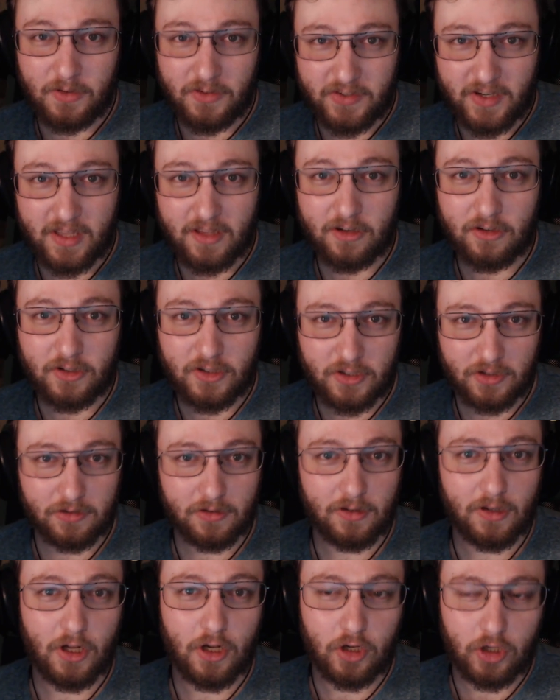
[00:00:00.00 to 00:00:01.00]
would say they're
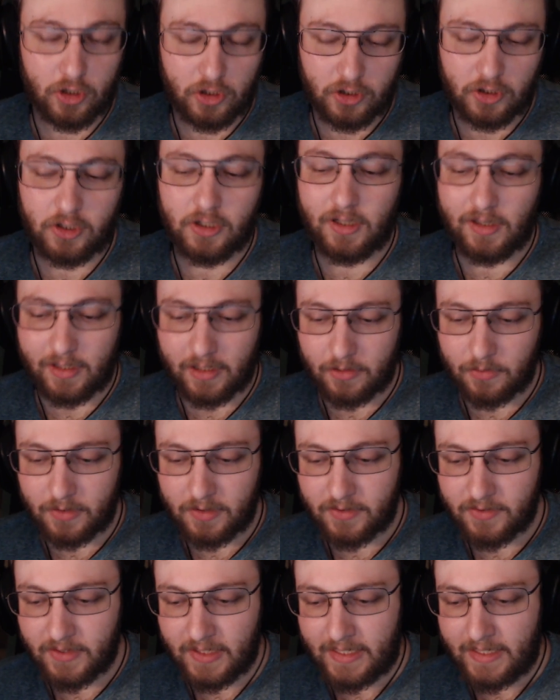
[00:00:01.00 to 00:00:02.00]
still good
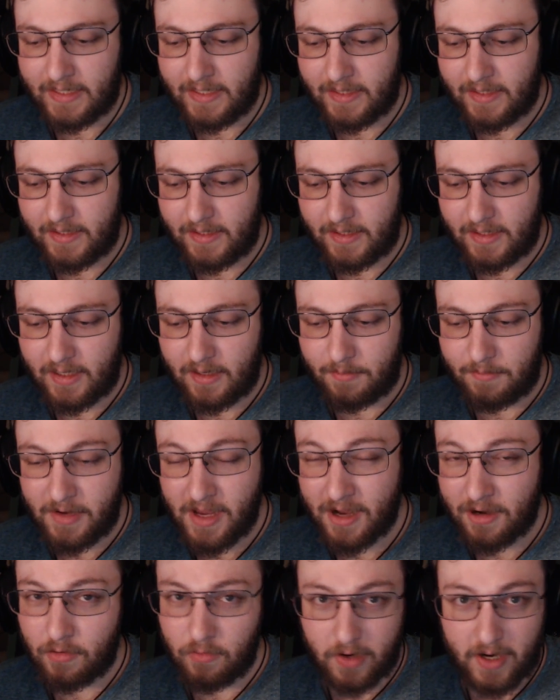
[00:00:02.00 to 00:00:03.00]
liquids.
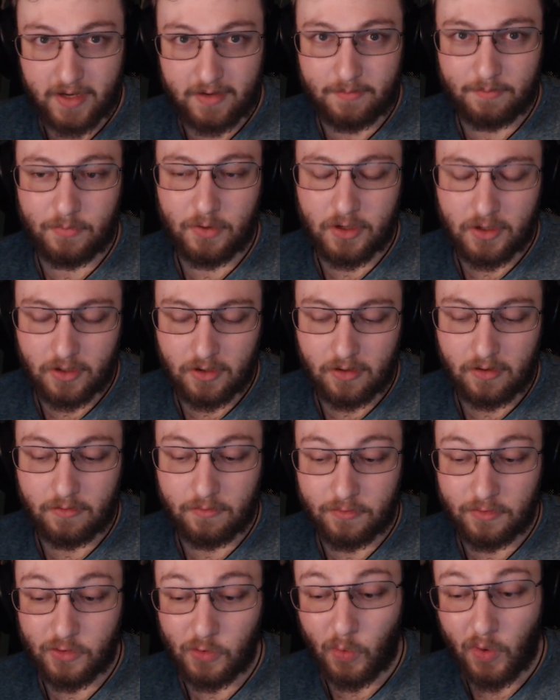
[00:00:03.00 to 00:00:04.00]
Not great, but good.
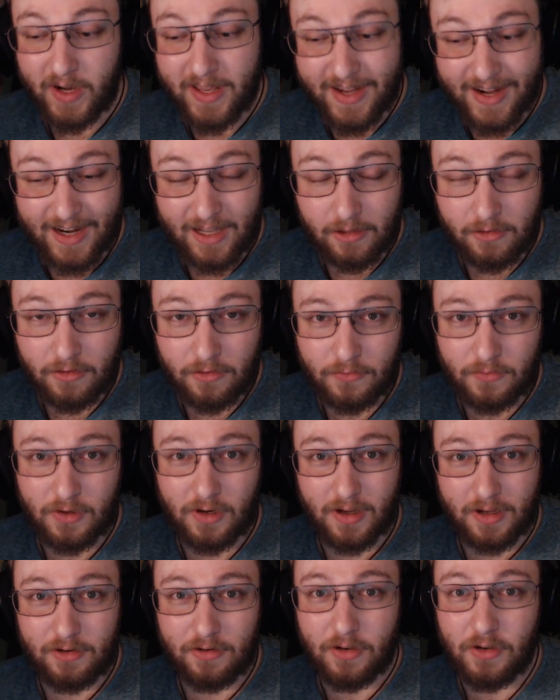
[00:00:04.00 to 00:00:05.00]
For $20 for
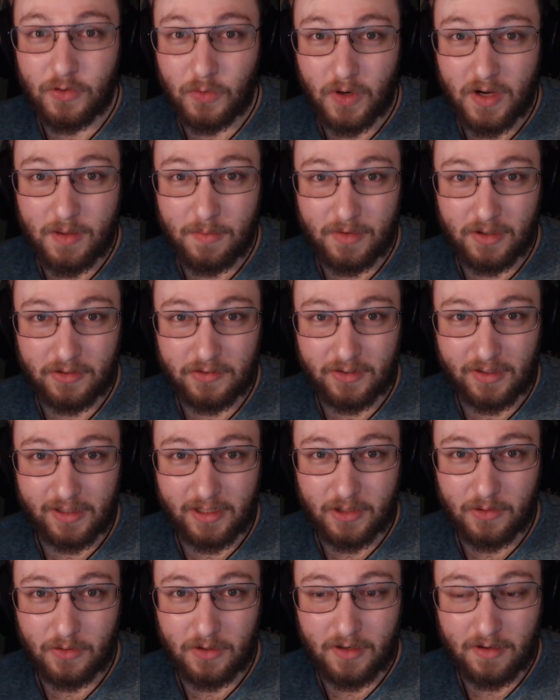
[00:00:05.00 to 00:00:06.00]
120 mils of
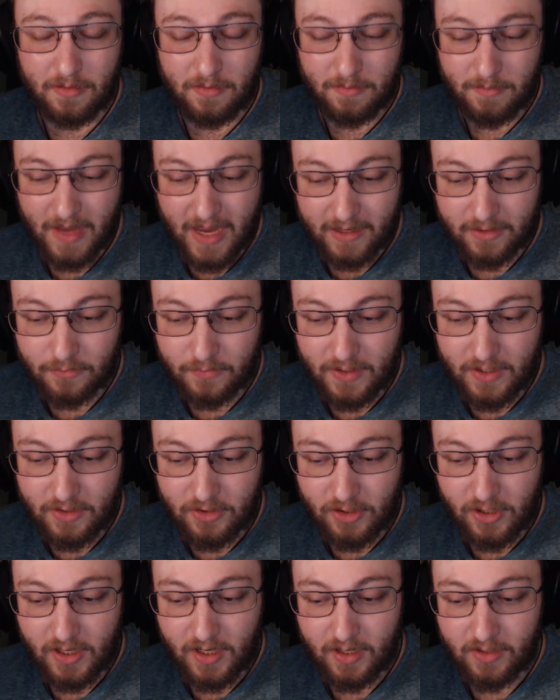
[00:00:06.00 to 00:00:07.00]
liquid, Max
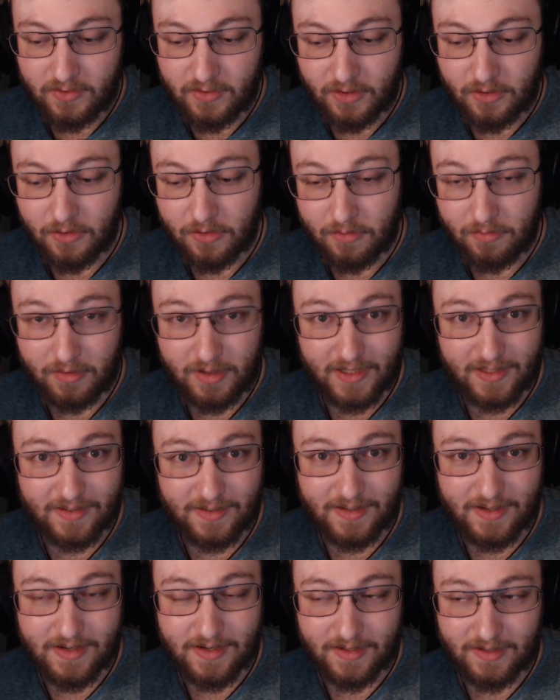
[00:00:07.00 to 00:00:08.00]
VG, 0, 3, and
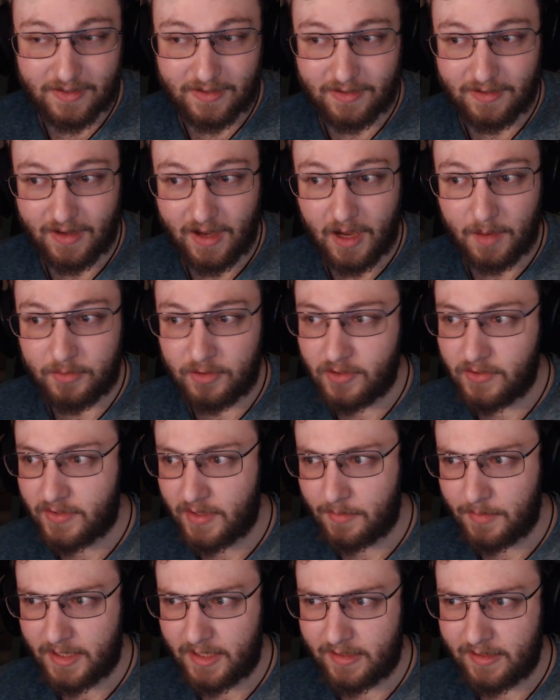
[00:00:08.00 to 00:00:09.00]
6 options.
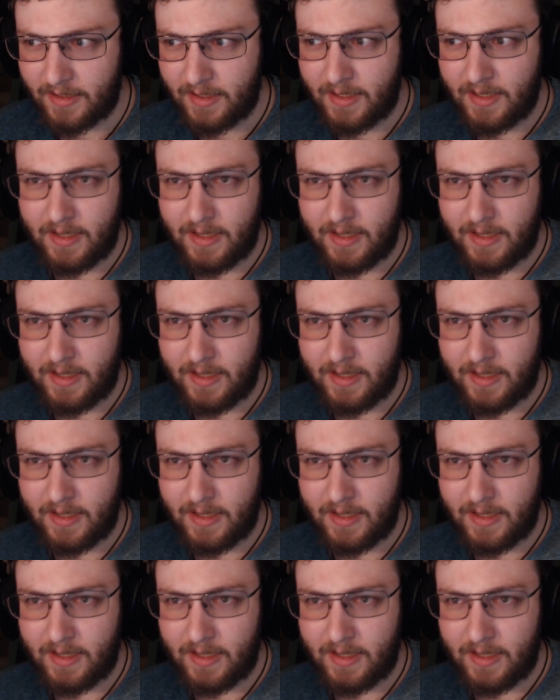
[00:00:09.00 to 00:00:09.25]
I mean,